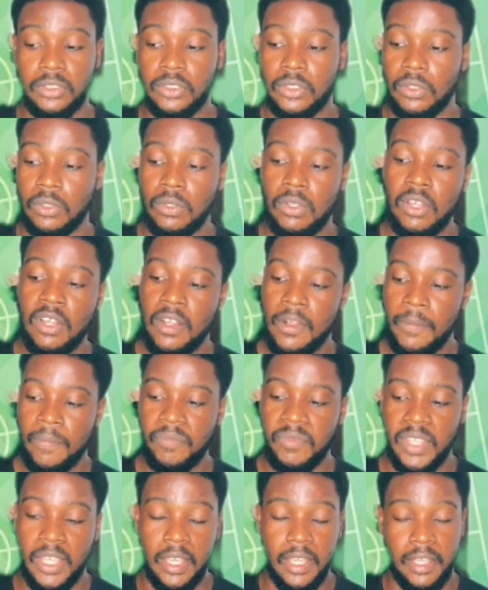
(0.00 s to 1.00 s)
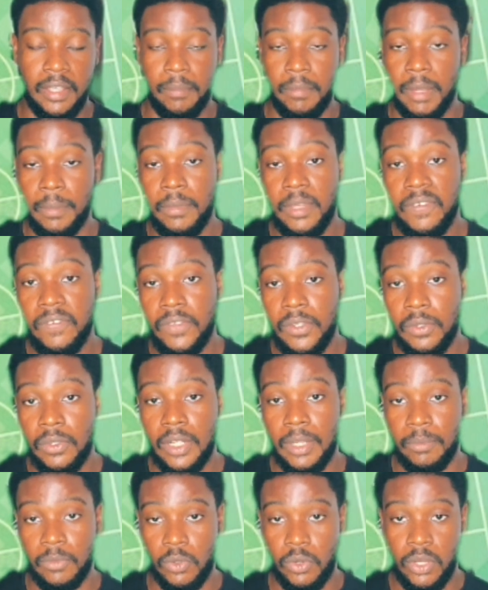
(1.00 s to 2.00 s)
So yeah, in my
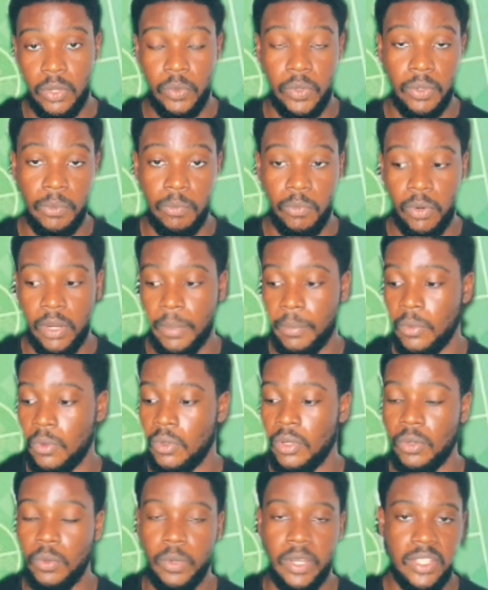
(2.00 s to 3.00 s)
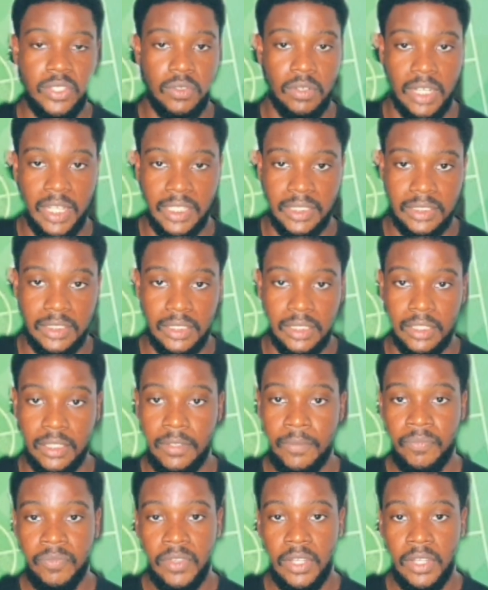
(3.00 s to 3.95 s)
midfield, I'm going with Mbuemo away to Leicester.